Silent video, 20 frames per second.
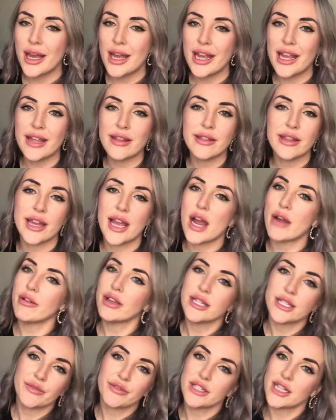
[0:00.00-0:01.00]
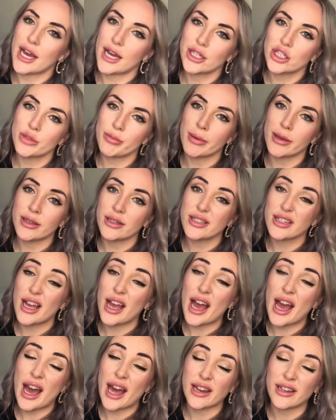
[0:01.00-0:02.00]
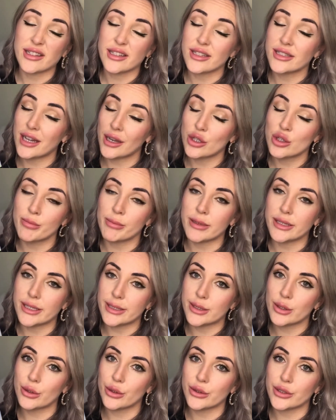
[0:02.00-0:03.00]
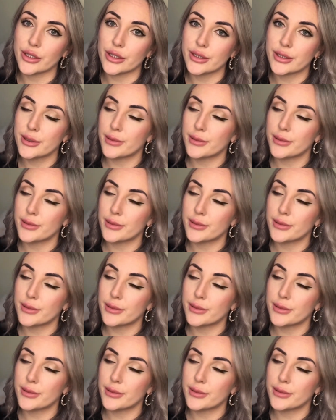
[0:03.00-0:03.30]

in the areas of attachment and attachment disorders.